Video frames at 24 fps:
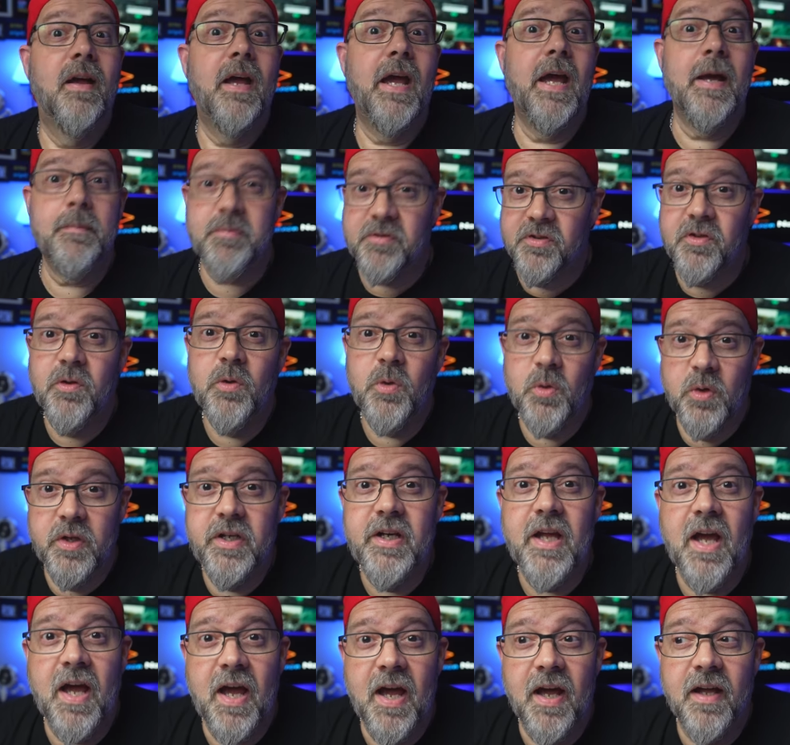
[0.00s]
Absolutely
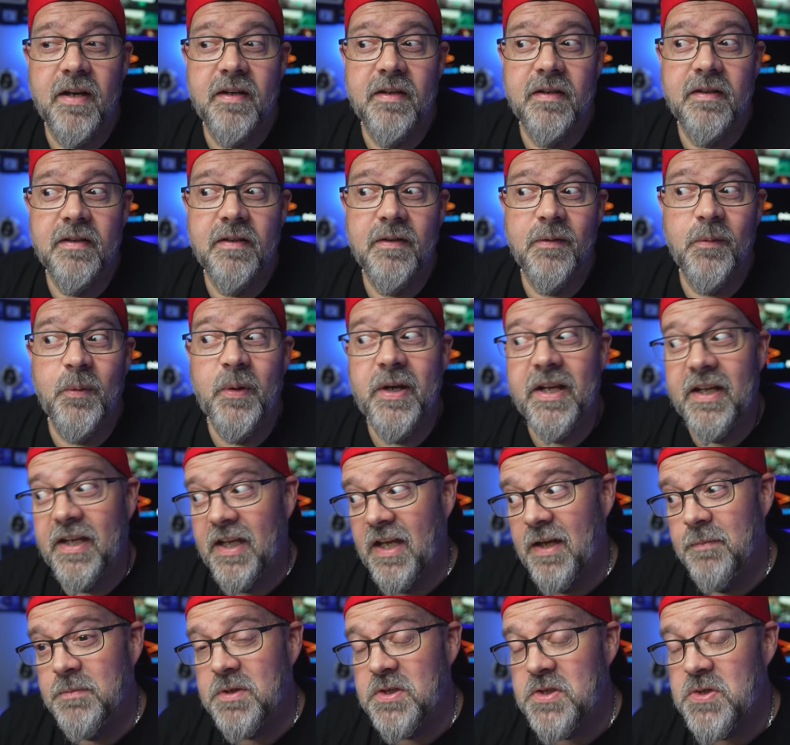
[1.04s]
not, when it
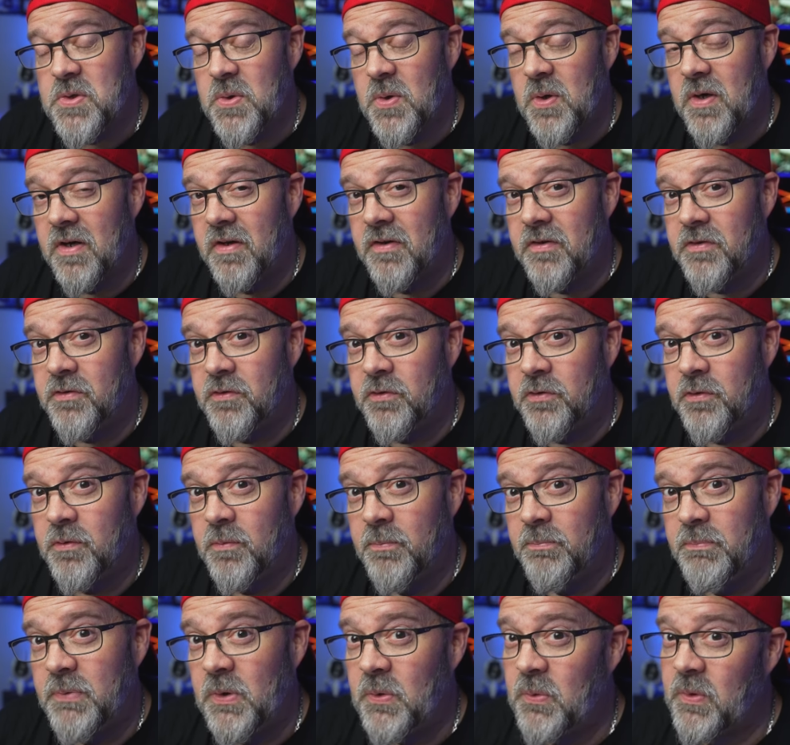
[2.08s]
came to Torras.
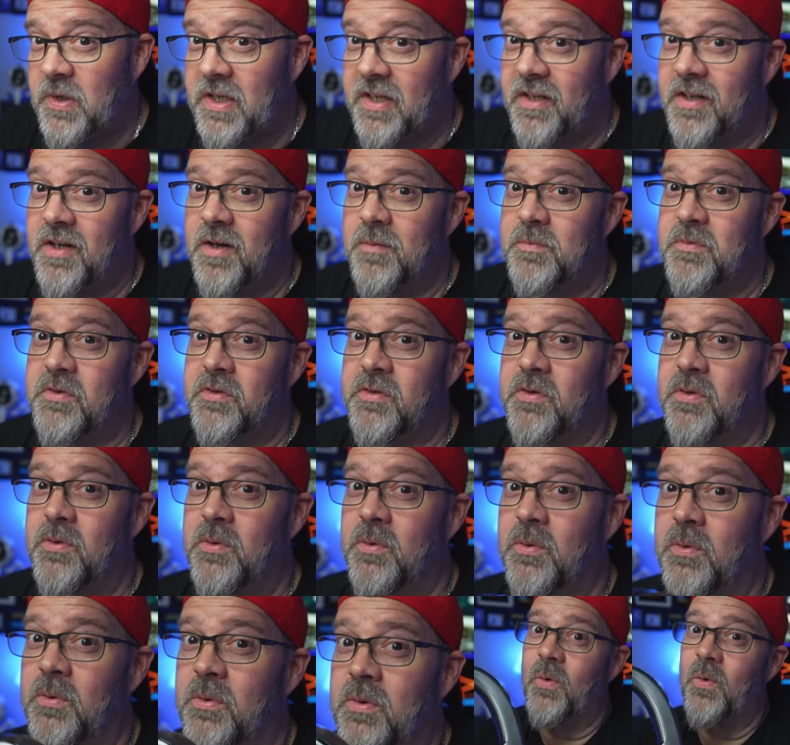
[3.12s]
But when it comes to